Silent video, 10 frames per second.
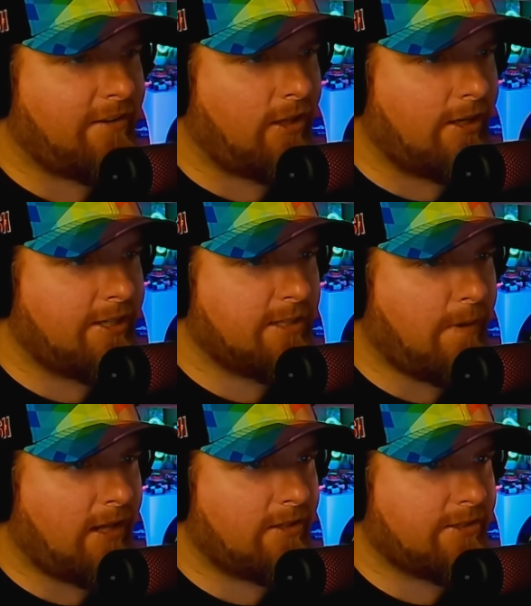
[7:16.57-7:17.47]
London's
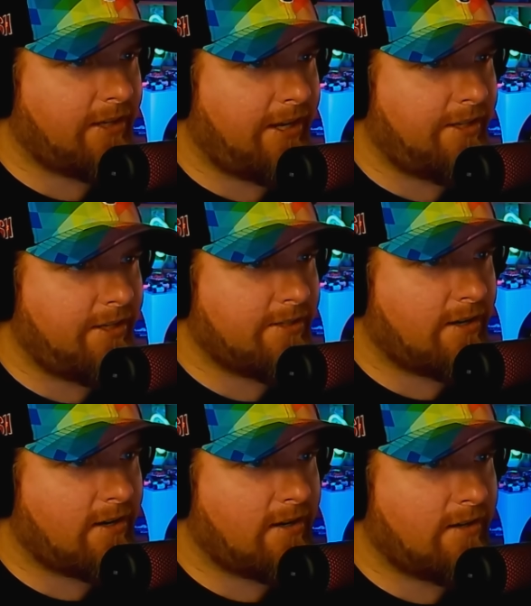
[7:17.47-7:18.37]
bollards, okay, these
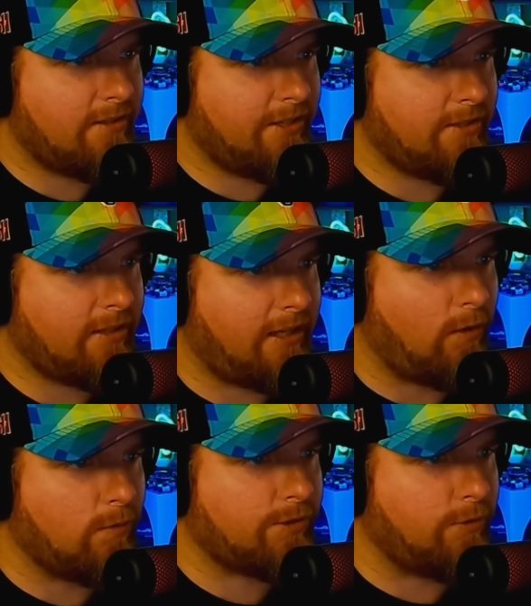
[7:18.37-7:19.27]
look like
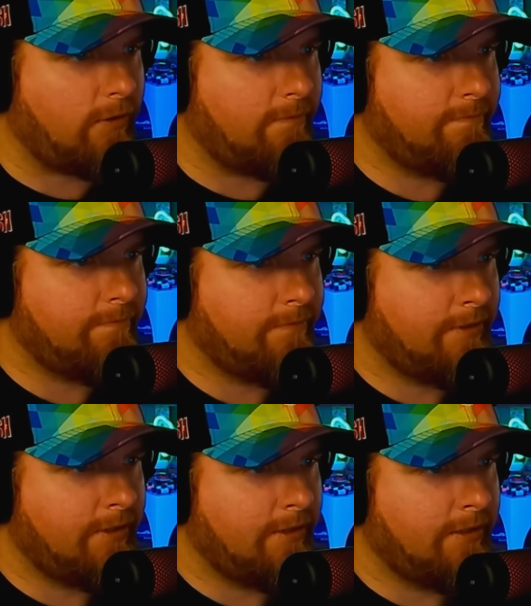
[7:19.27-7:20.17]
old school.
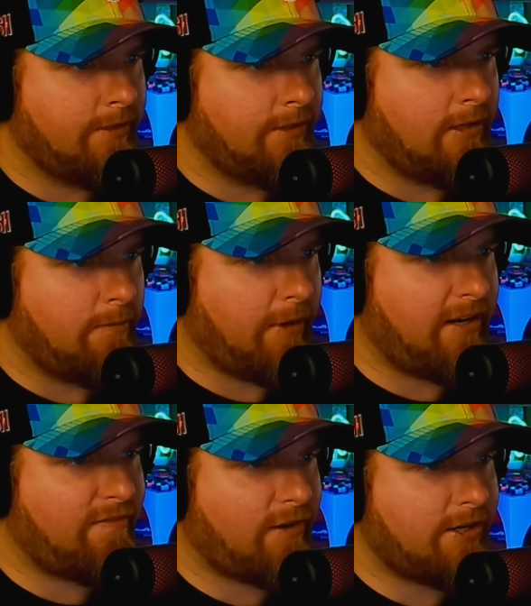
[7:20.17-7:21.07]

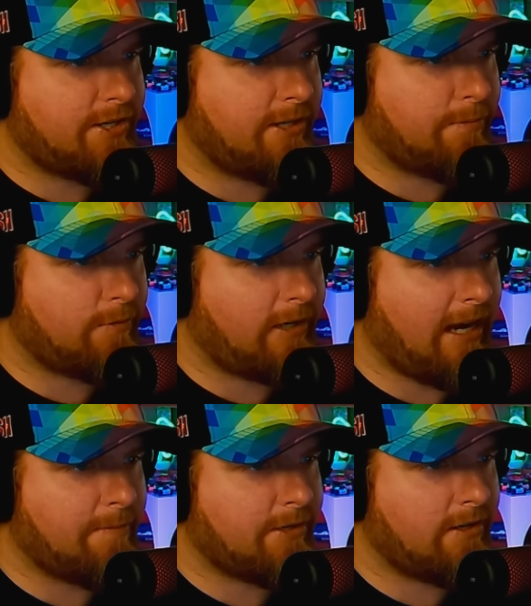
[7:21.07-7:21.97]
Many French ships were
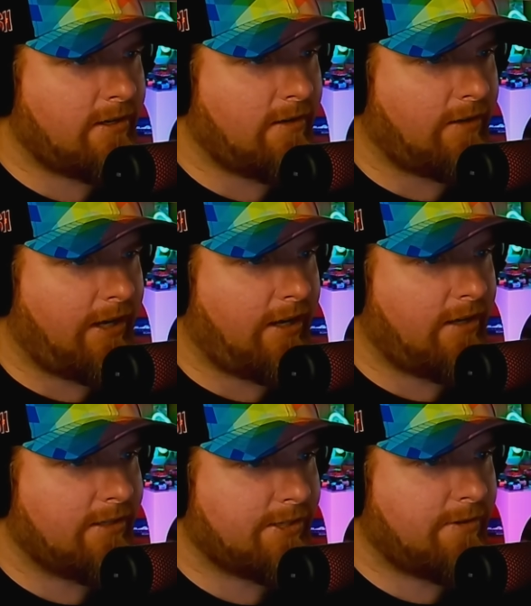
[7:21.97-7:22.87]
captured.
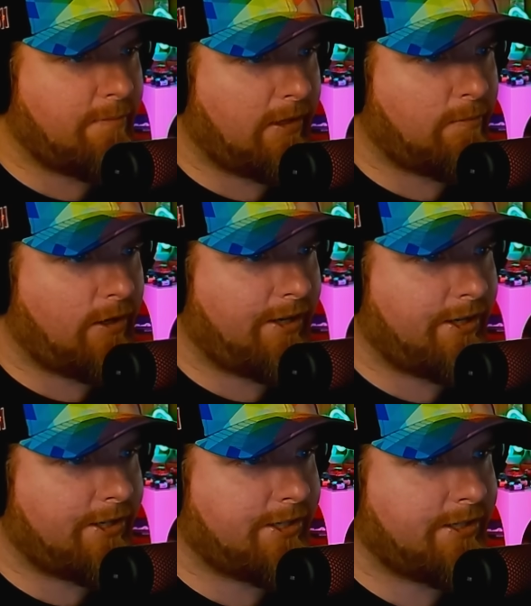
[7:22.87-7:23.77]
Okay, stripped by the
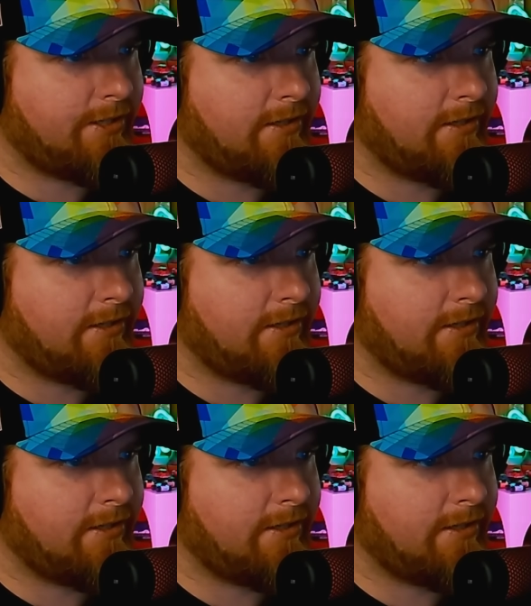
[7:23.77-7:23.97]
British.